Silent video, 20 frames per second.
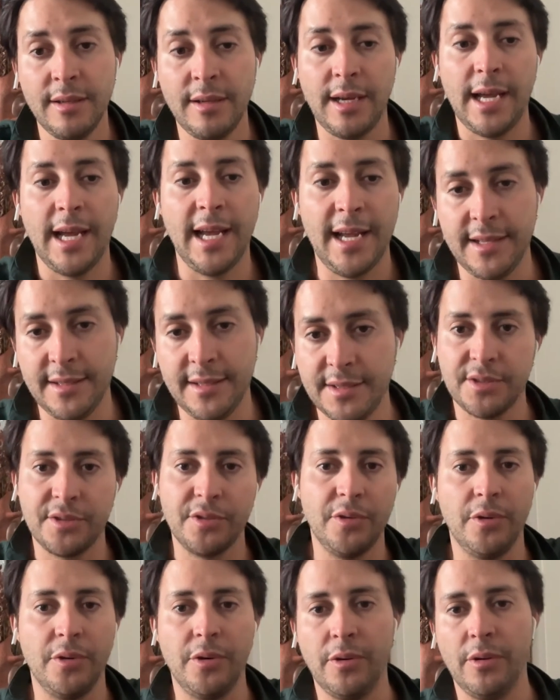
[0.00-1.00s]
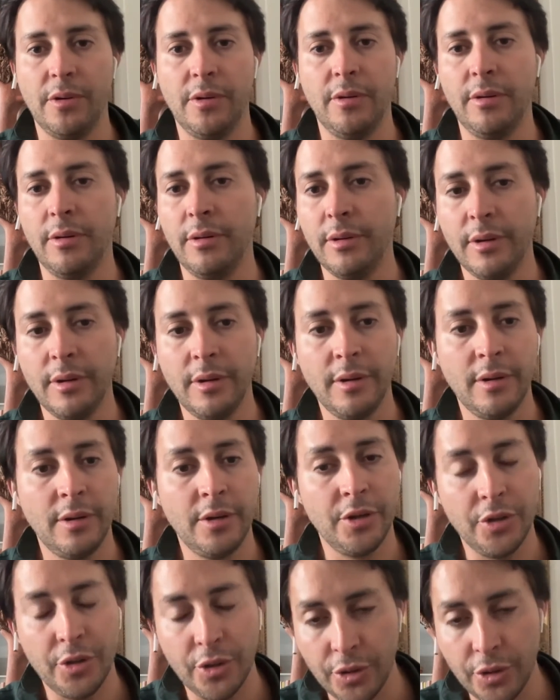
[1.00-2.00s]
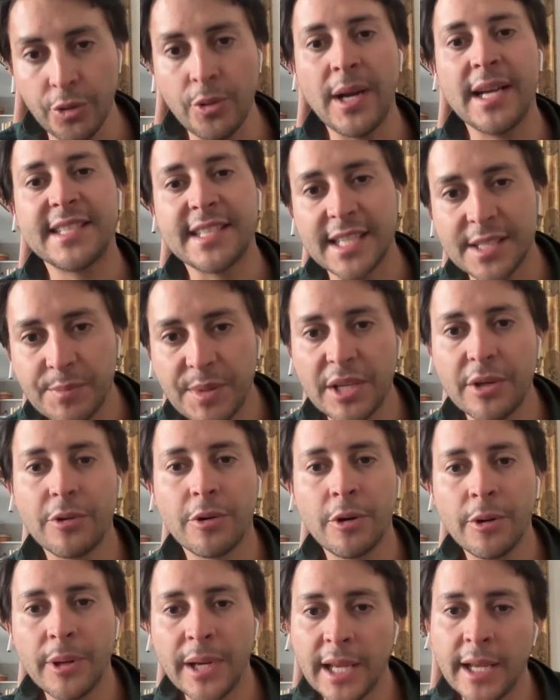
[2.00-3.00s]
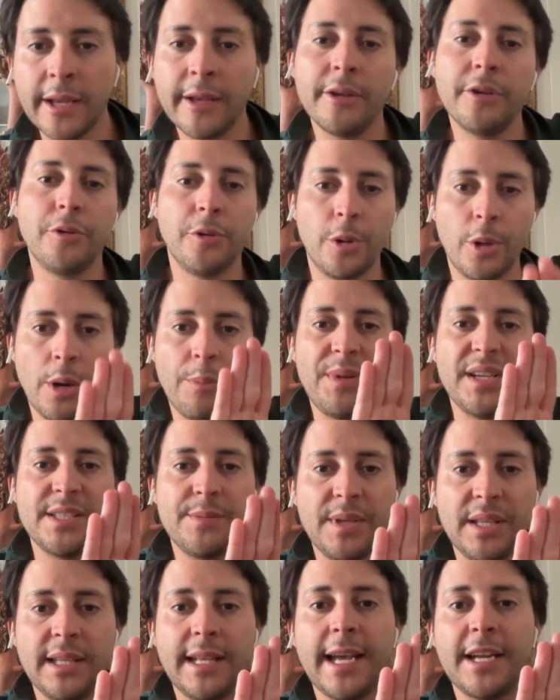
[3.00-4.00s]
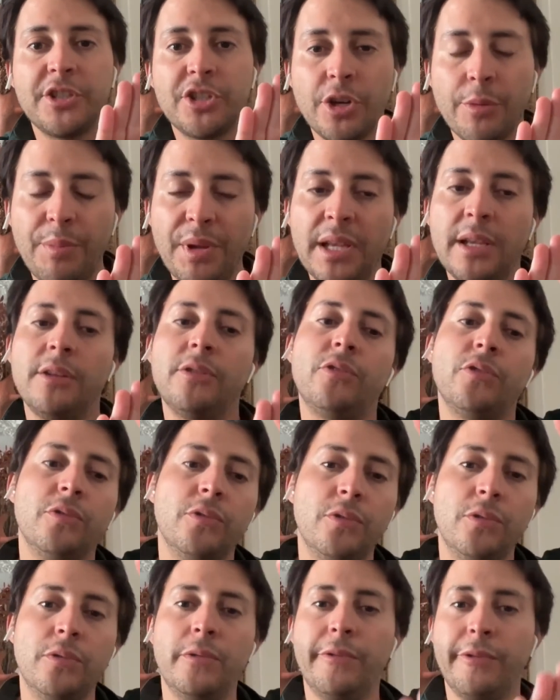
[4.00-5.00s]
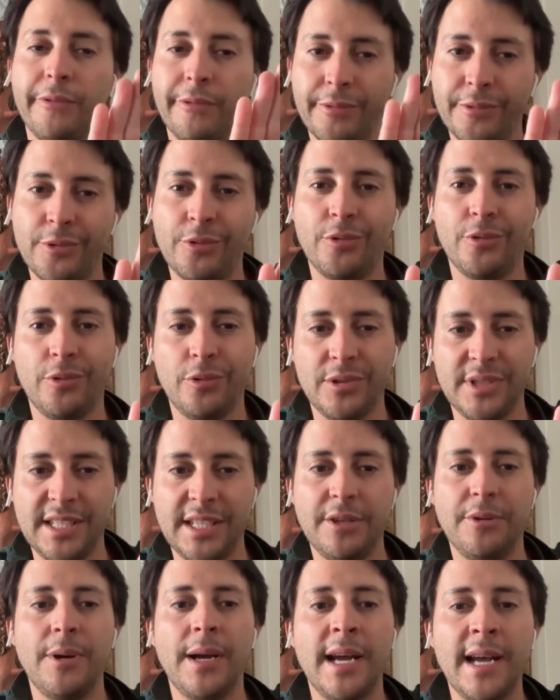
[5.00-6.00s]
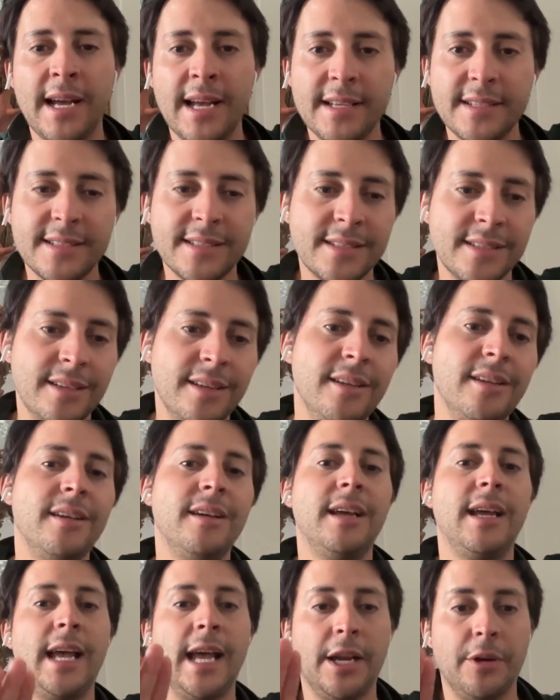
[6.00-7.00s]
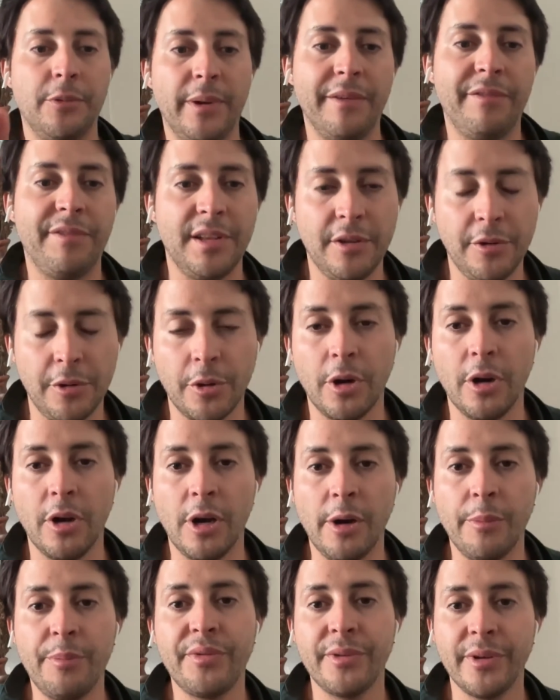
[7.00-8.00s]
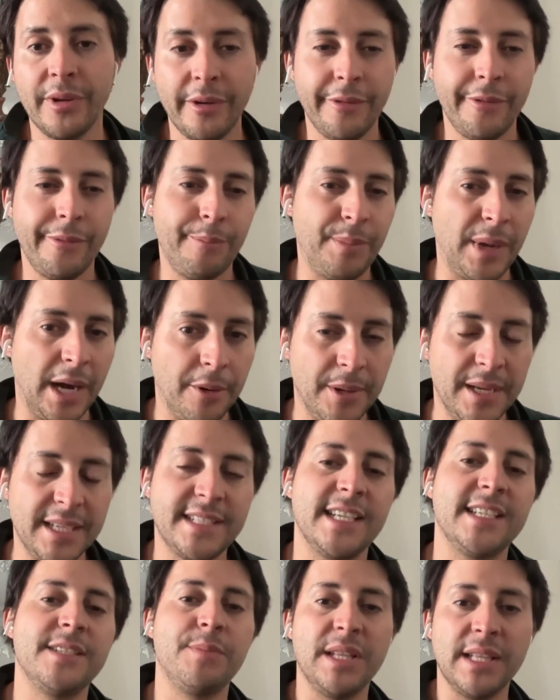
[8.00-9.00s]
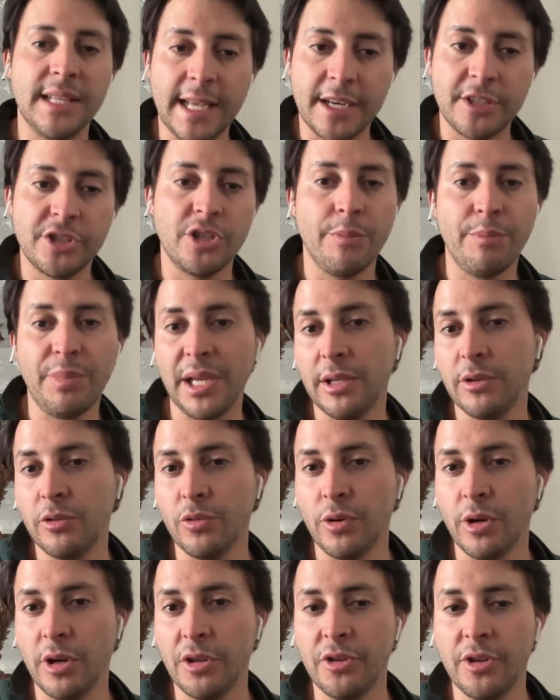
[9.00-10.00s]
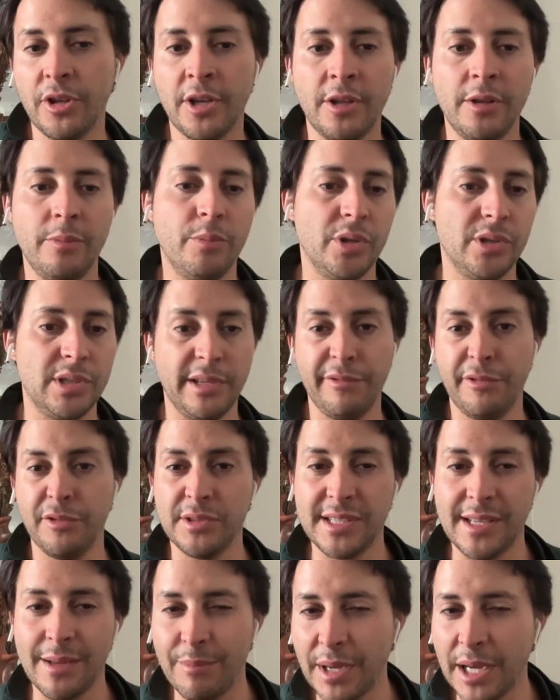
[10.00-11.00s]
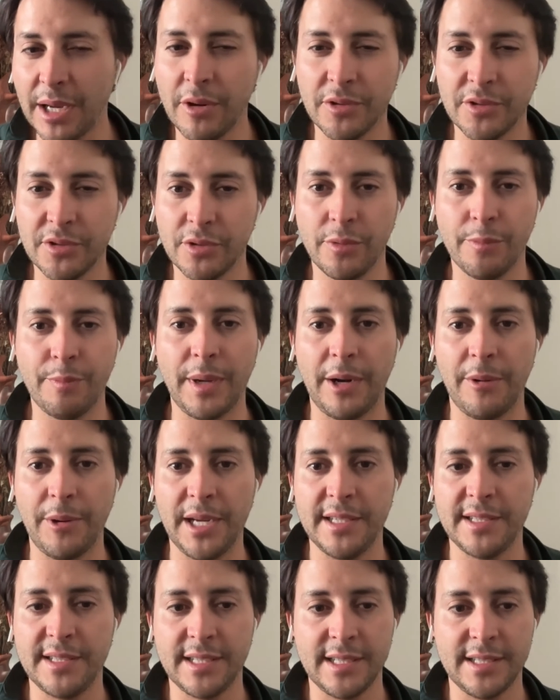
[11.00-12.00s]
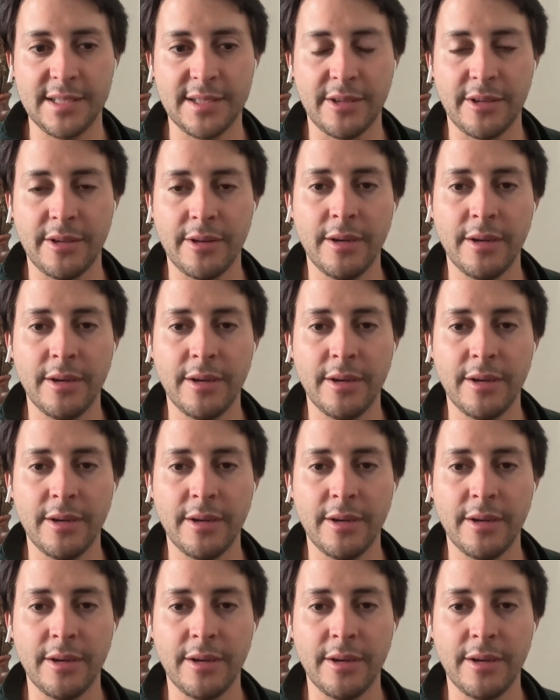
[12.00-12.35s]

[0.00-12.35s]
And so US has been growing, Europe has been catch-upping to the US, and within Europe, Paris has been catch-upping to London. But if you step back also, Paris is